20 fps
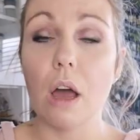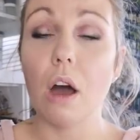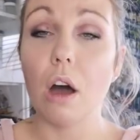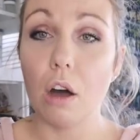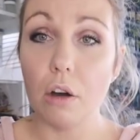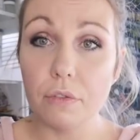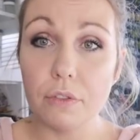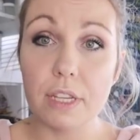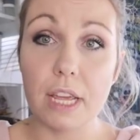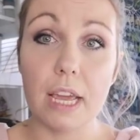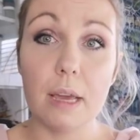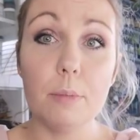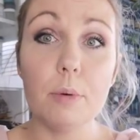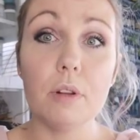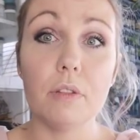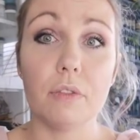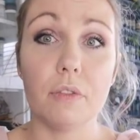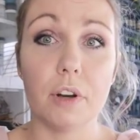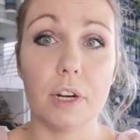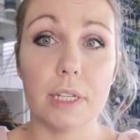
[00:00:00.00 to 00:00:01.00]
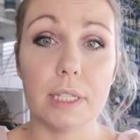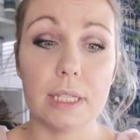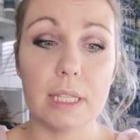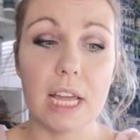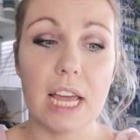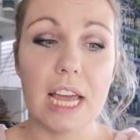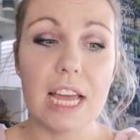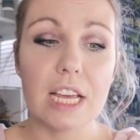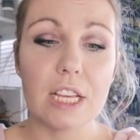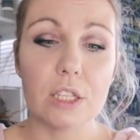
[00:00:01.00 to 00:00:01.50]
of table first.
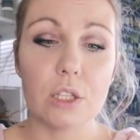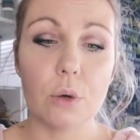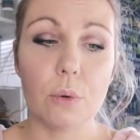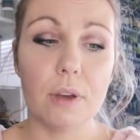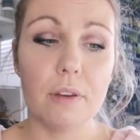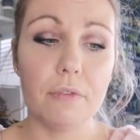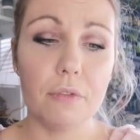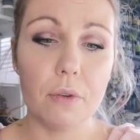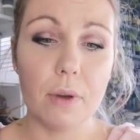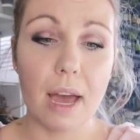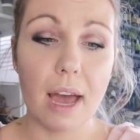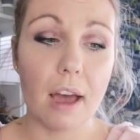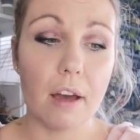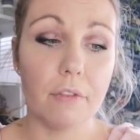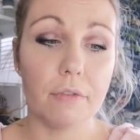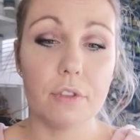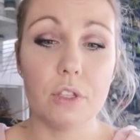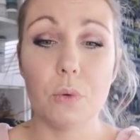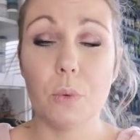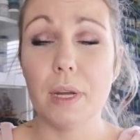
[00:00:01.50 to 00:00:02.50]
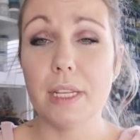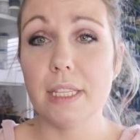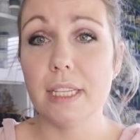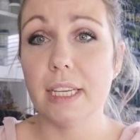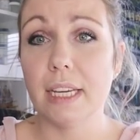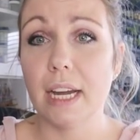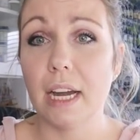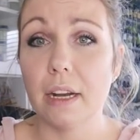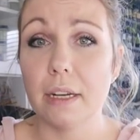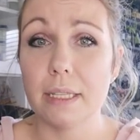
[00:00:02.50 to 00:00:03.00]
So if you have 20
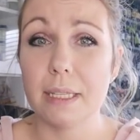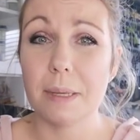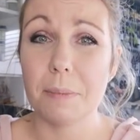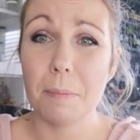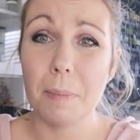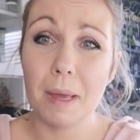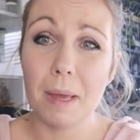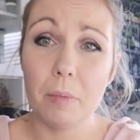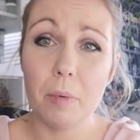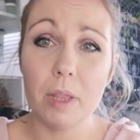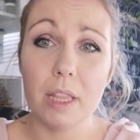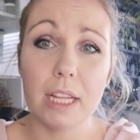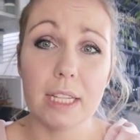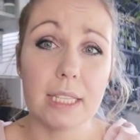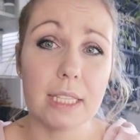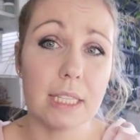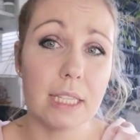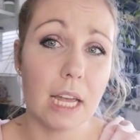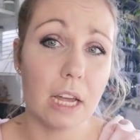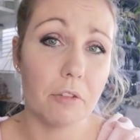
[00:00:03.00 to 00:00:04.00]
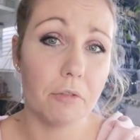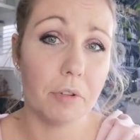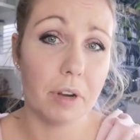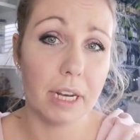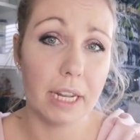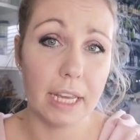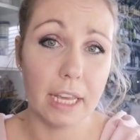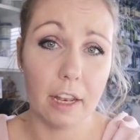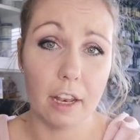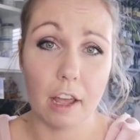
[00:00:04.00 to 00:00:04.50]
cards, maybe that's not
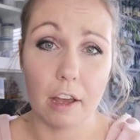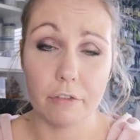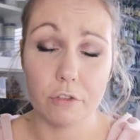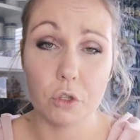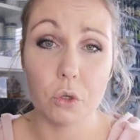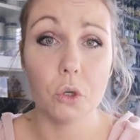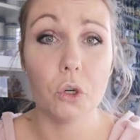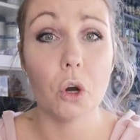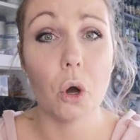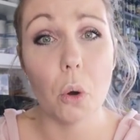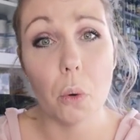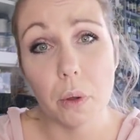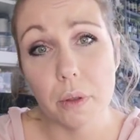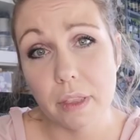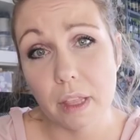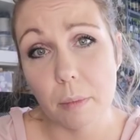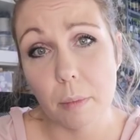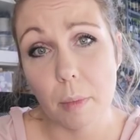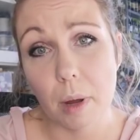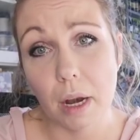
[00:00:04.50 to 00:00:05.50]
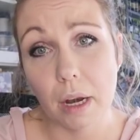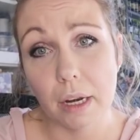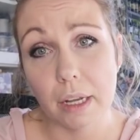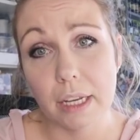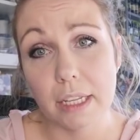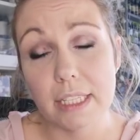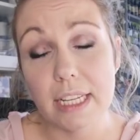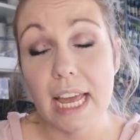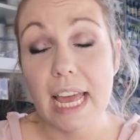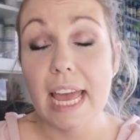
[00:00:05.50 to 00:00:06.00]
really enough to go on the
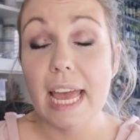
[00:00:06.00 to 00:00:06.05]
market.